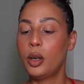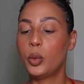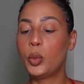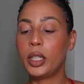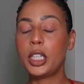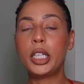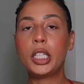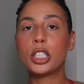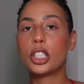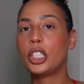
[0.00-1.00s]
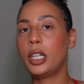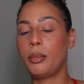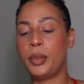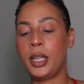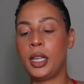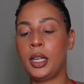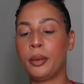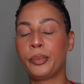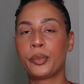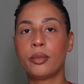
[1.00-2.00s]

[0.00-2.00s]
really shouldn't be